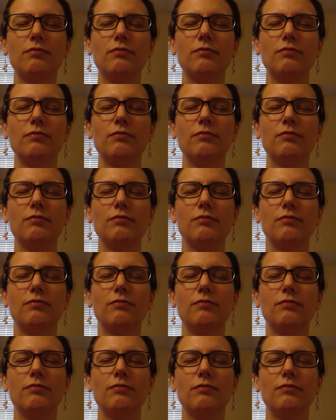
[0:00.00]

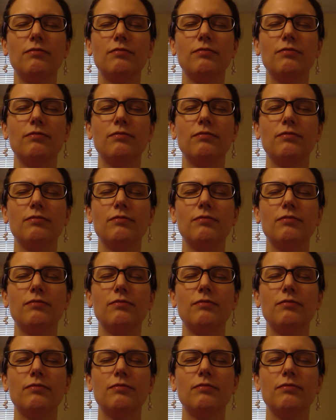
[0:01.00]

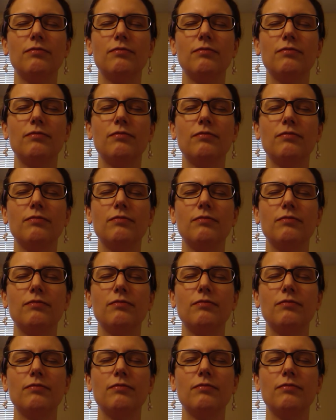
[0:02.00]

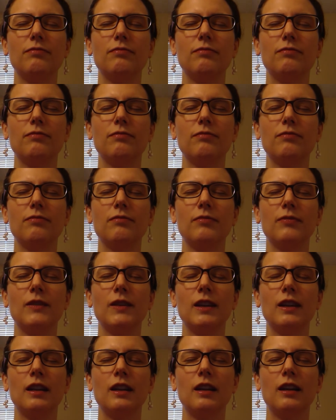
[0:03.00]

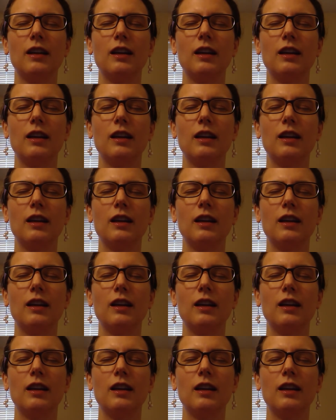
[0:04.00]
Nothing is said.